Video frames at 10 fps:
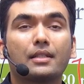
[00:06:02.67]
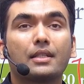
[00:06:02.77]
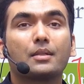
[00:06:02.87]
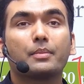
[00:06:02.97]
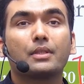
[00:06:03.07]

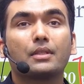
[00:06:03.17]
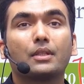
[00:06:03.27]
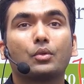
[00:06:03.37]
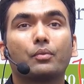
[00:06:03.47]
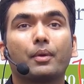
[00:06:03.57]

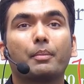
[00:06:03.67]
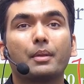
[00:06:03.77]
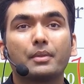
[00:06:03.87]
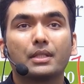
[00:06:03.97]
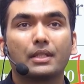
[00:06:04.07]
36% to
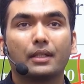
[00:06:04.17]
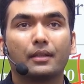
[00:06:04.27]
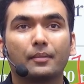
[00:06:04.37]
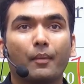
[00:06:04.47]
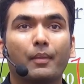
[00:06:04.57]
50%.